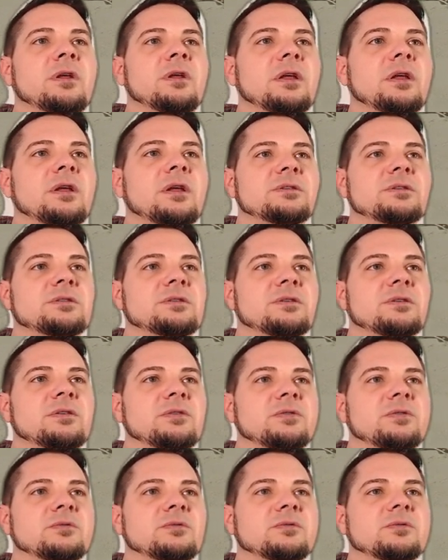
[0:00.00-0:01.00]
and
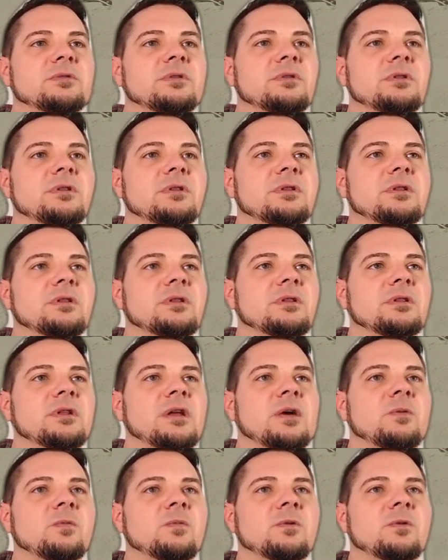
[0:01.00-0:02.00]
so I
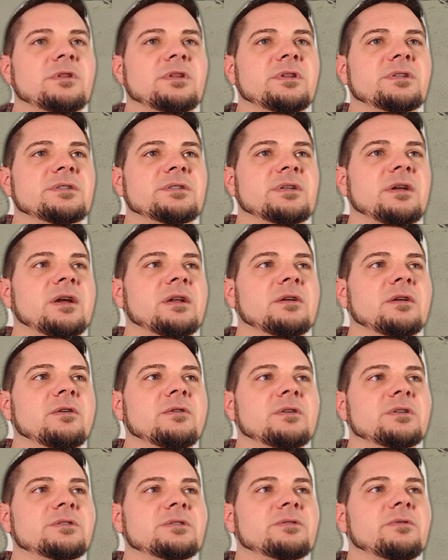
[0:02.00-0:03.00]
want this guy to go
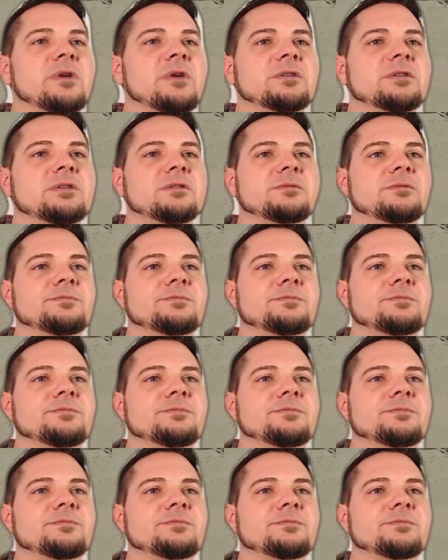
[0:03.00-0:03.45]
this direction,